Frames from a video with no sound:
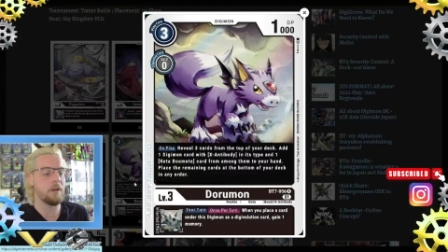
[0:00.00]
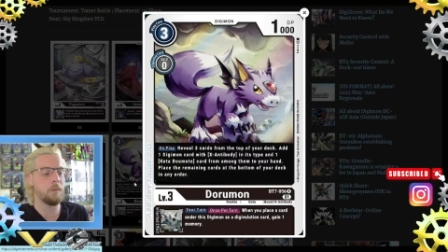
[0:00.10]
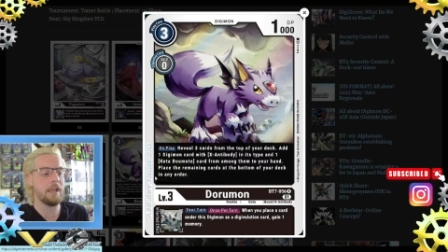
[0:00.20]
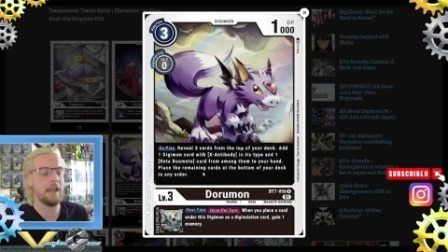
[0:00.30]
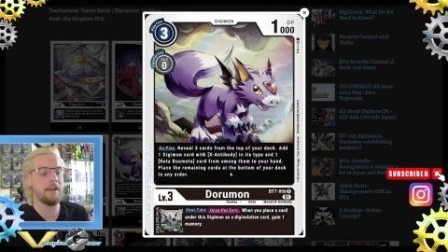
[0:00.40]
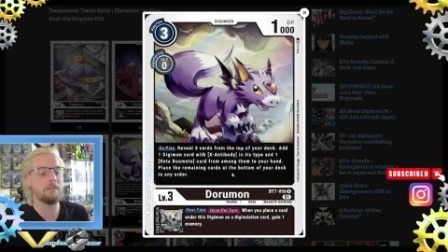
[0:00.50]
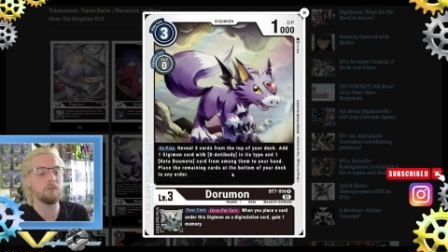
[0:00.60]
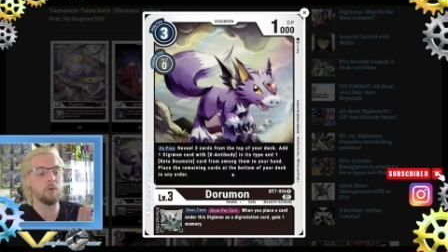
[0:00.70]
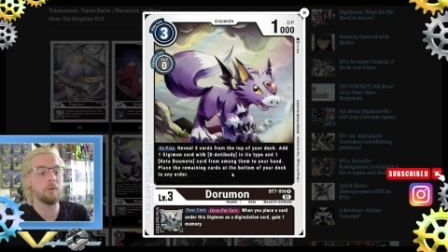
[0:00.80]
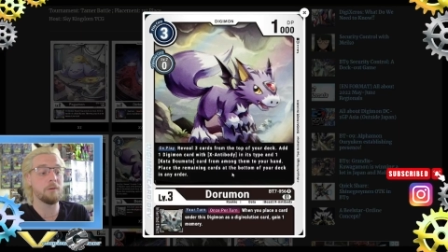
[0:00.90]
we
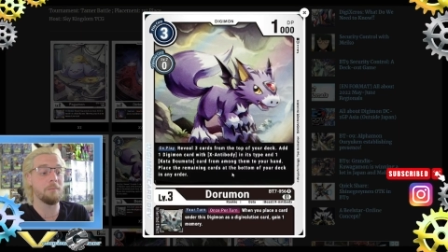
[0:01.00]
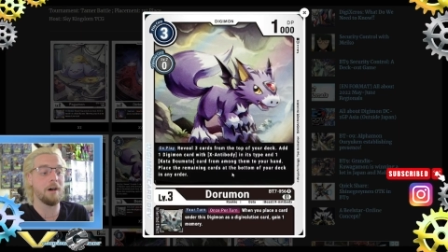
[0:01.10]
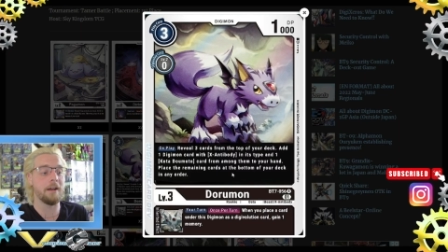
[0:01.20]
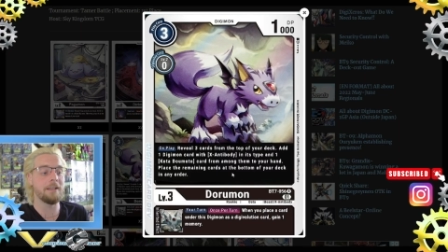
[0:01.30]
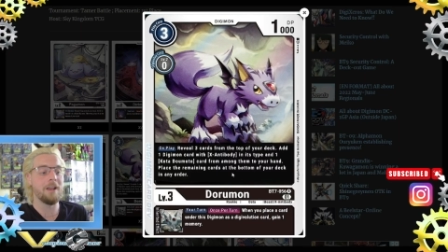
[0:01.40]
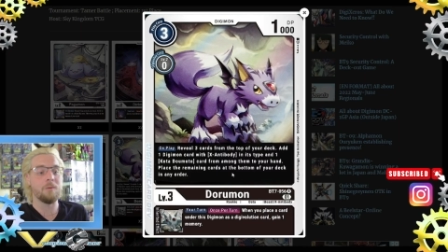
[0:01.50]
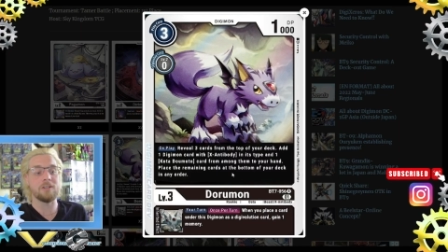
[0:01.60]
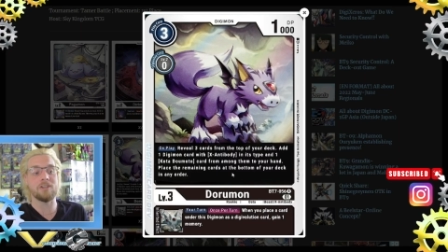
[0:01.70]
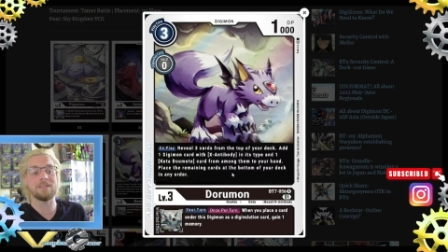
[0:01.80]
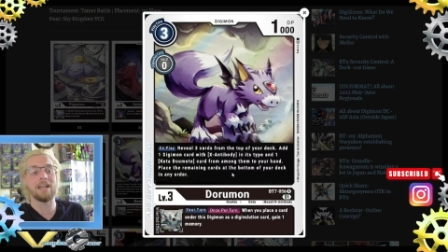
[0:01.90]
have Dorumon,
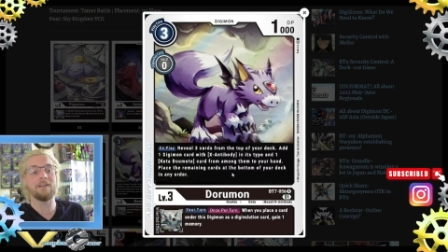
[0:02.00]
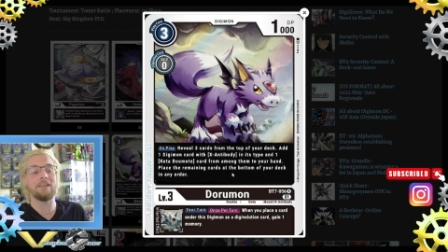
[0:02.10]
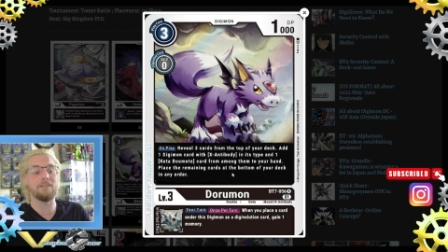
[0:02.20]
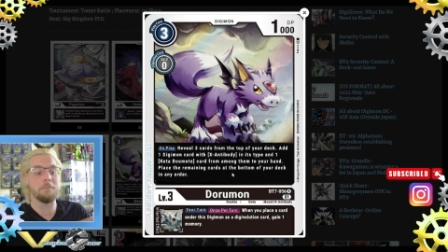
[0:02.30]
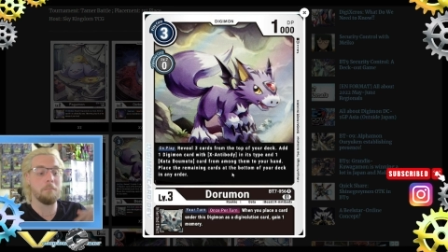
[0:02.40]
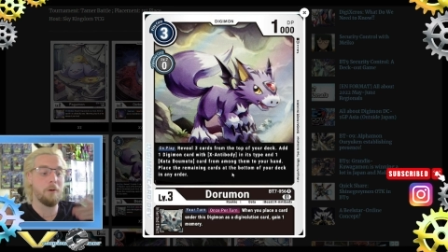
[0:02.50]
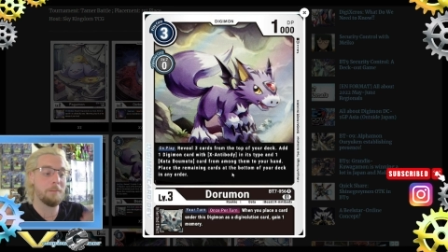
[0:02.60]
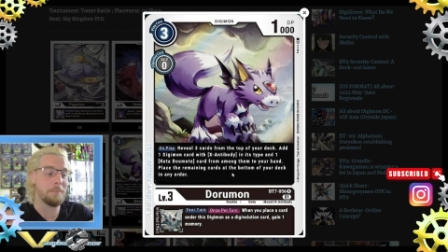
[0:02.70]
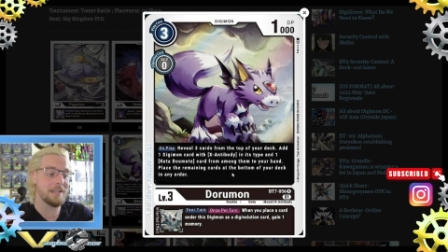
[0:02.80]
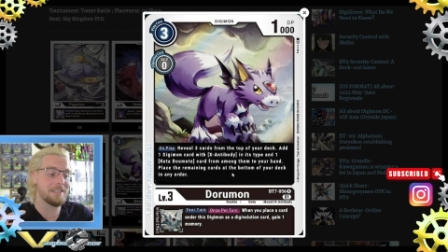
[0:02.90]
which is now even more
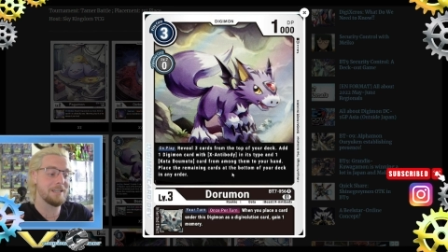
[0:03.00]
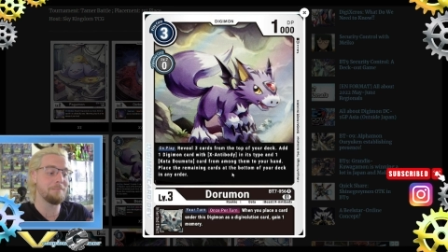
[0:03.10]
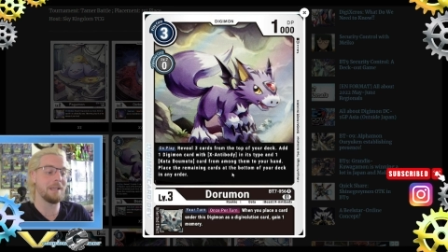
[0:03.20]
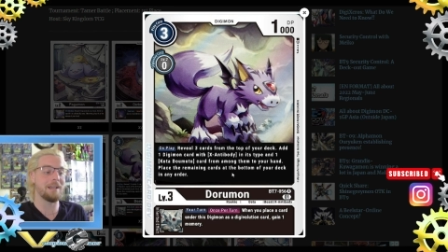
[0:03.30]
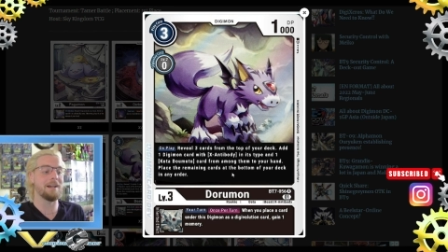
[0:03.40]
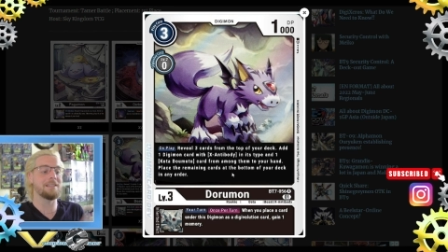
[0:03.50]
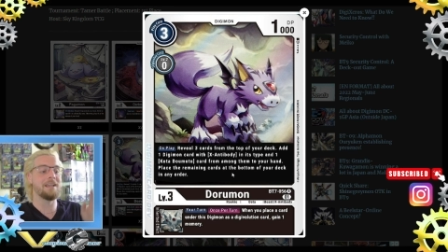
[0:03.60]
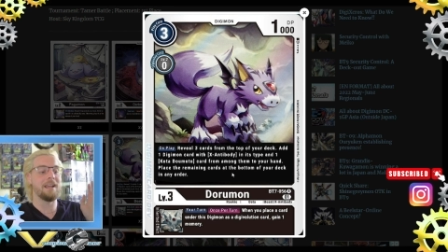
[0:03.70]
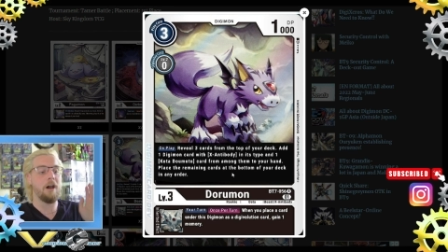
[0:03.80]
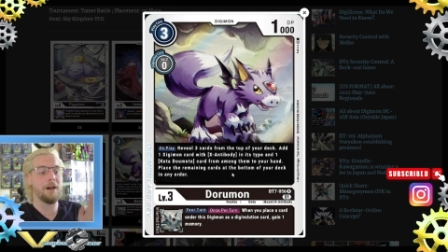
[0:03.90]
busted because
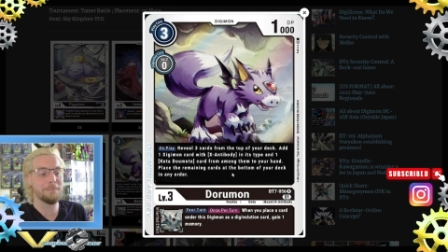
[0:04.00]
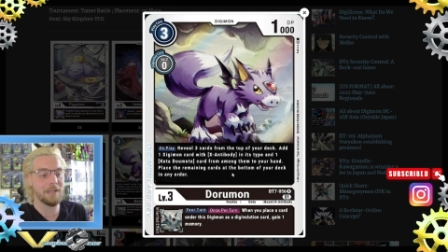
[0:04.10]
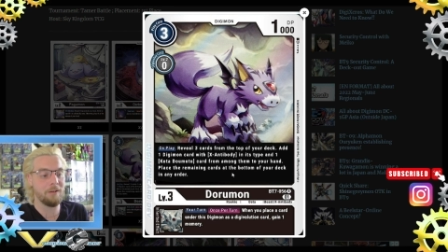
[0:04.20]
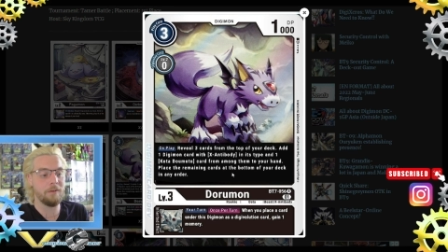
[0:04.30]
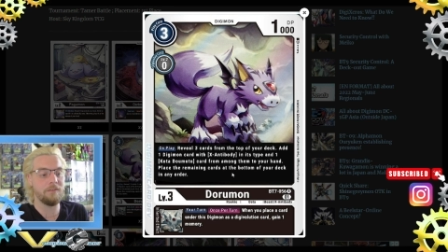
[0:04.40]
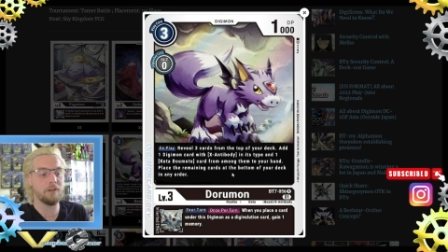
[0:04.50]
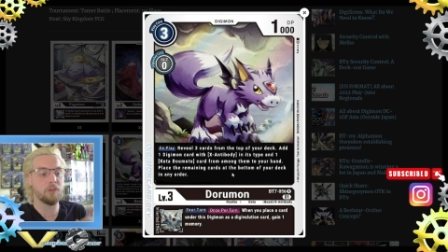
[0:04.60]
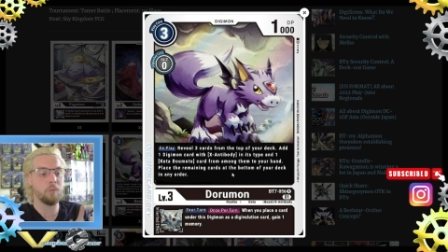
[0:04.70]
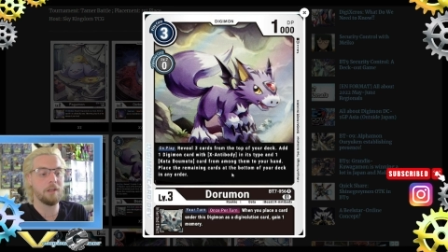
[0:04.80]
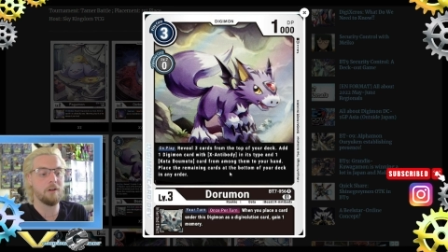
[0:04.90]
on play, reveal
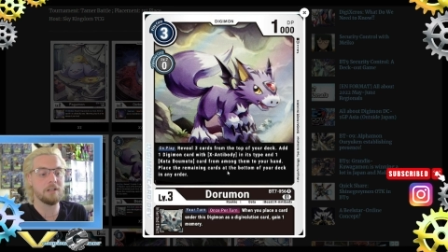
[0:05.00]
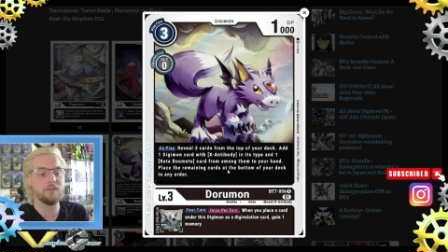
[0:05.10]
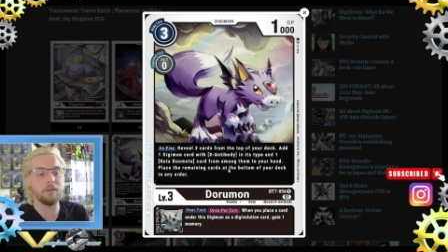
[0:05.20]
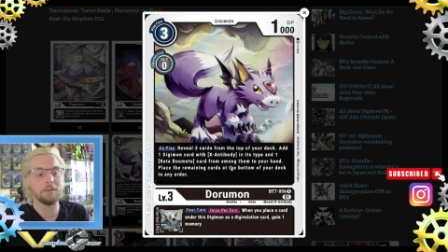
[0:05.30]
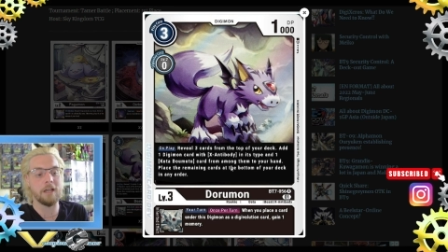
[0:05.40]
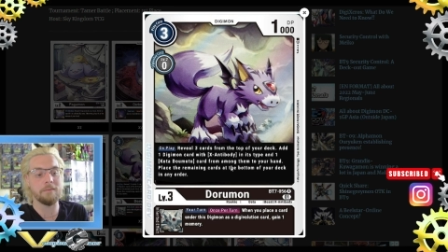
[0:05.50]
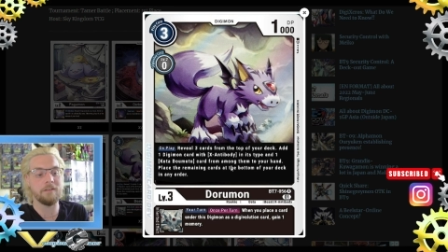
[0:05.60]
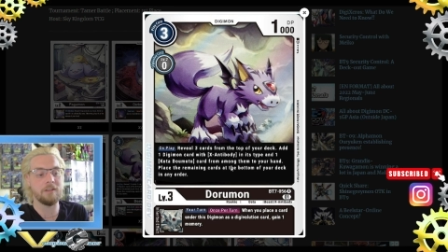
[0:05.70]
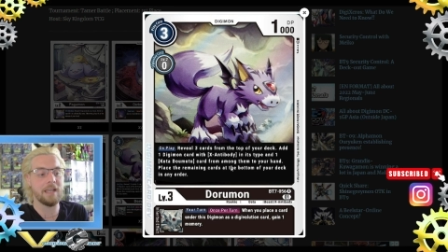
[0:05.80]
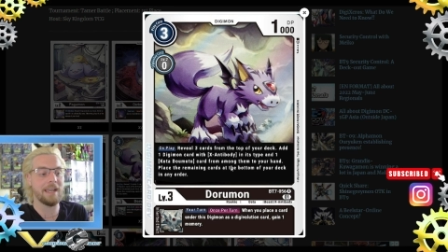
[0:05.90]
3 cards from the top of
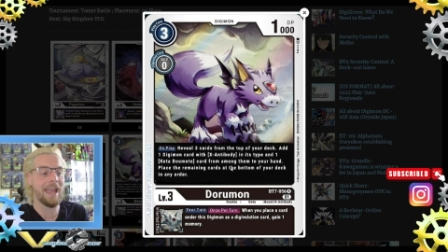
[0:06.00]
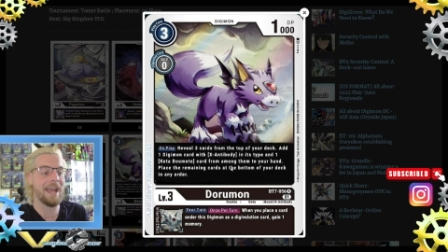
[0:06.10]
your deck.